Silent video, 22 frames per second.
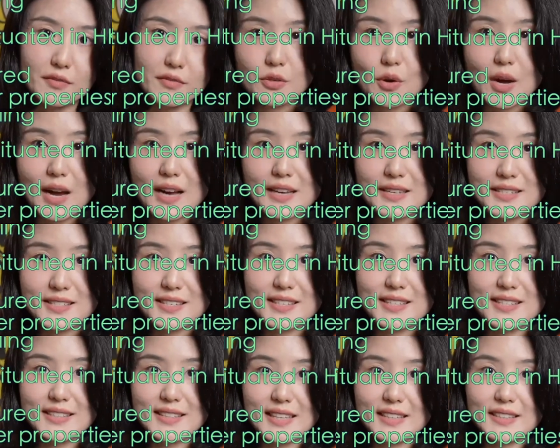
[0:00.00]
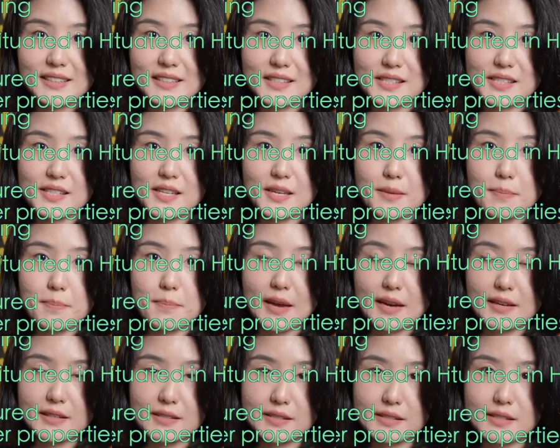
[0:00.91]
So I think that the best
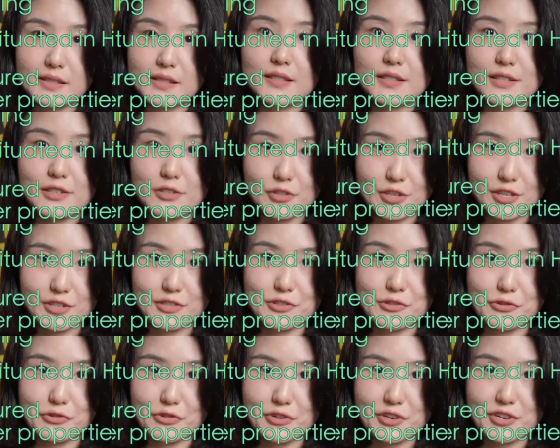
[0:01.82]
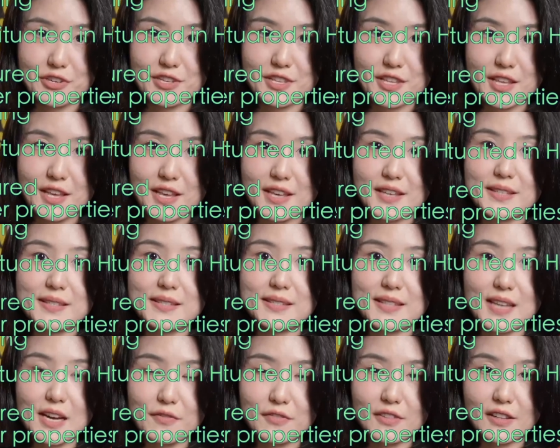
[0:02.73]
best suggestion is
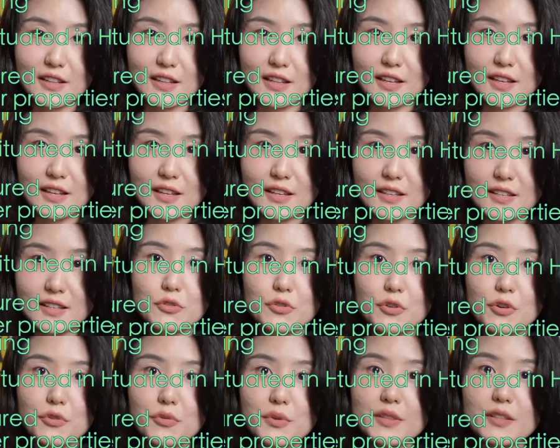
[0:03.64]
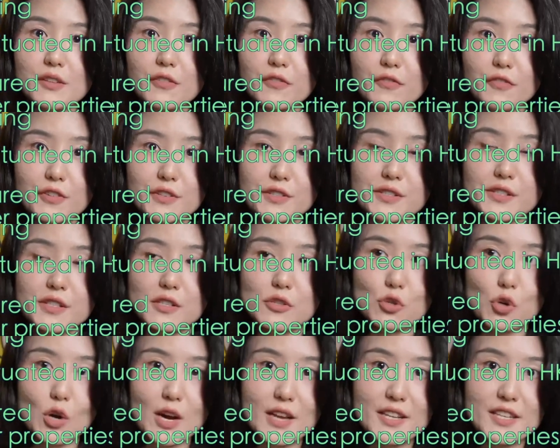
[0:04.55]
definitely during the first
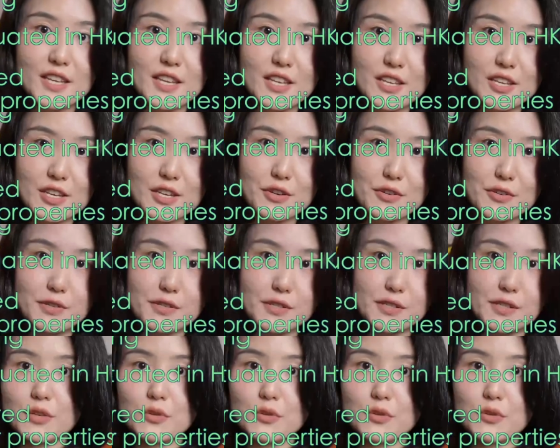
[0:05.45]
20 years,